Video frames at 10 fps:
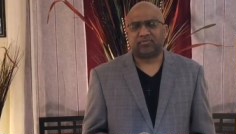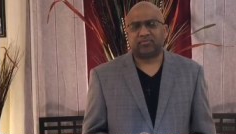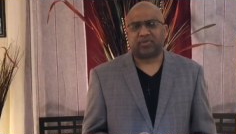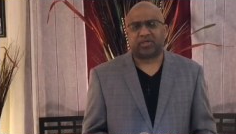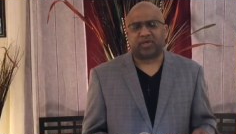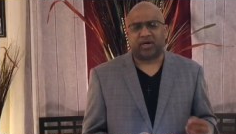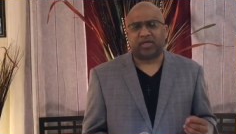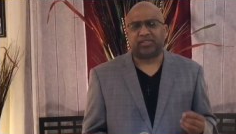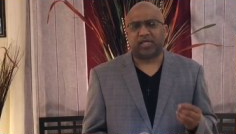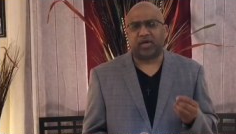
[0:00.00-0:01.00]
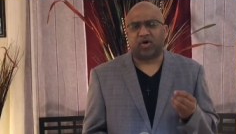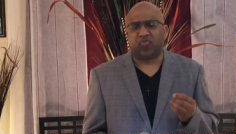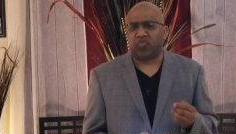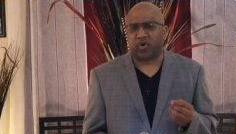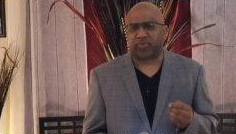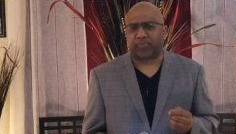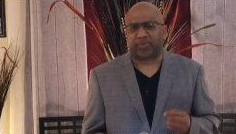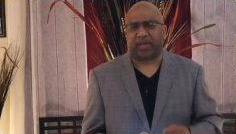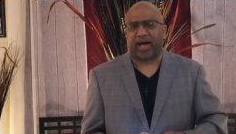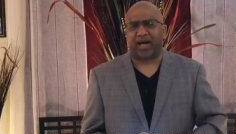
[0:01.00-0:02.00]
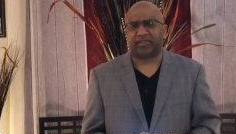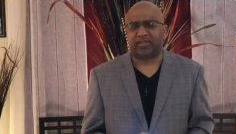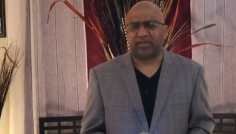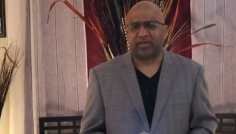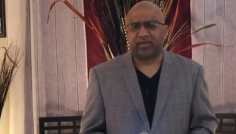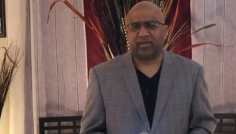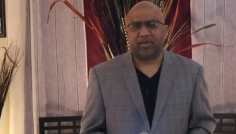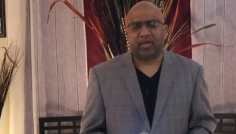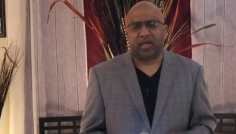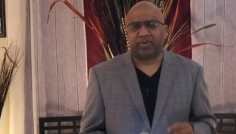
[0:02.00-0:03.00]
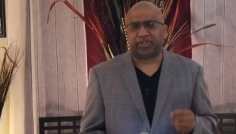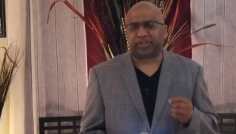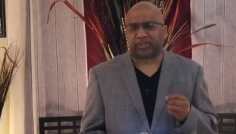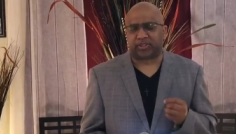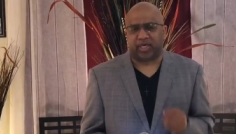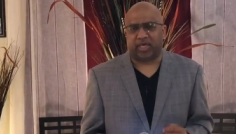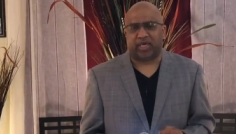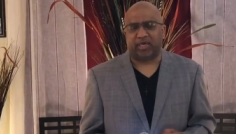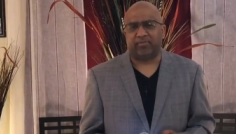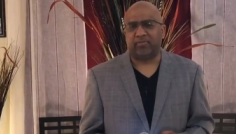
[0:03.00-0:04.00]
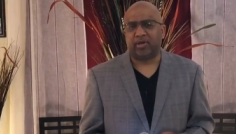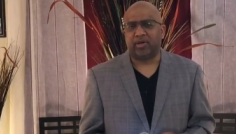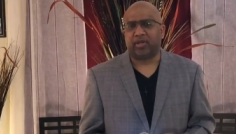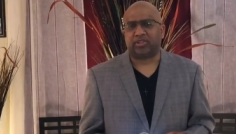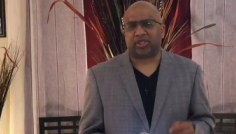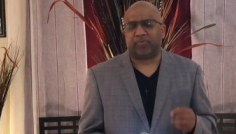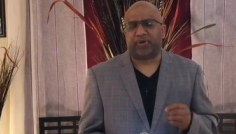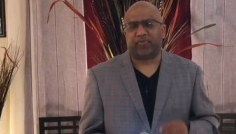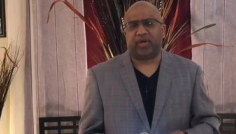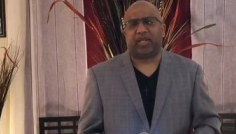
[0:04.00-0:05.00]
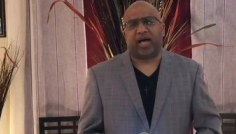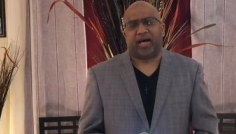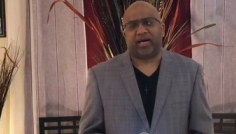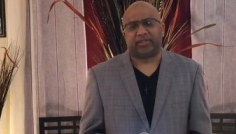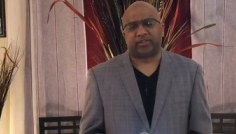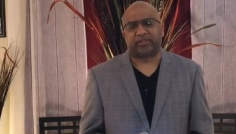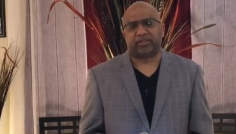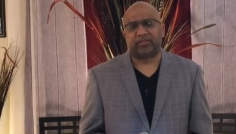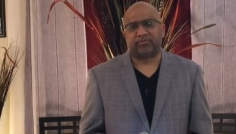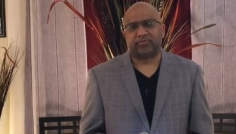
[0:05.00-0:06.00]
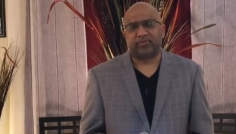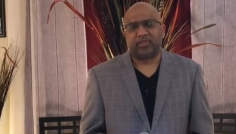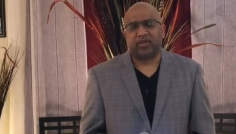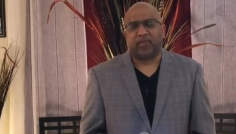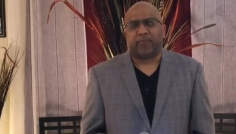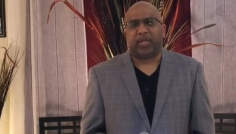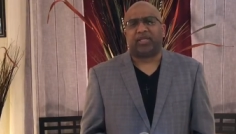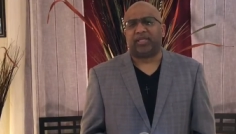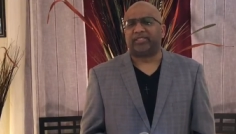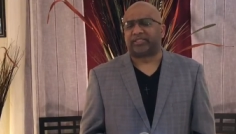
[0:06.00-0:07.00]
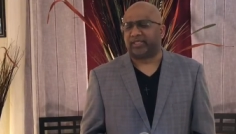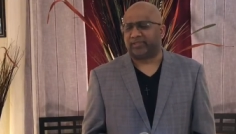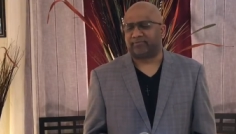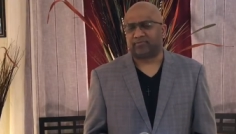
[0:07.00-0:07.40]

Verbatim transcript: because they don't want the plot and the scheme to be realized. But listen,